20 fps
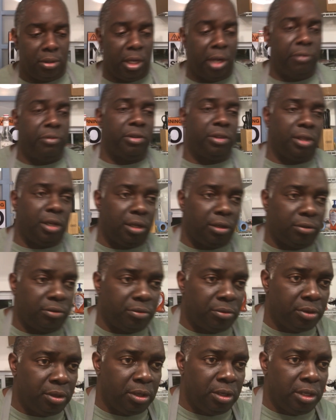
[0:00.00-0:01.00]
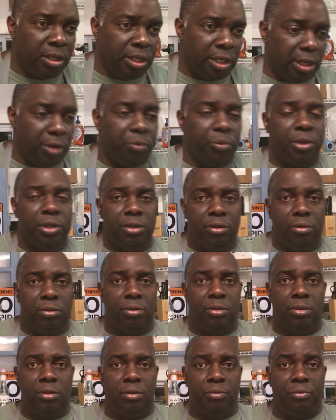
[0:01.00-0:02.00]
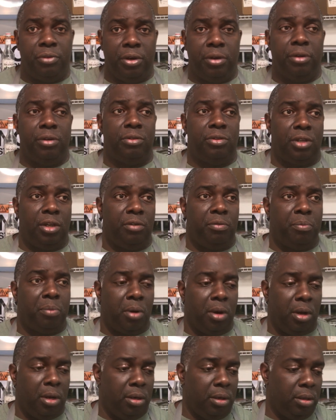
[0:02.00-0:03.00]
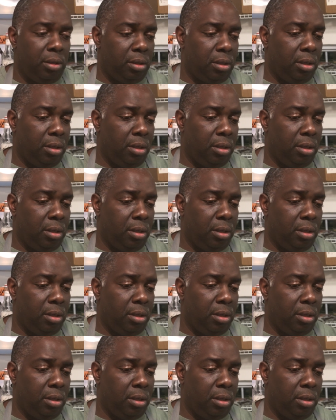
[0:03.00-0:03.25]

Everything that we use is a very safe product.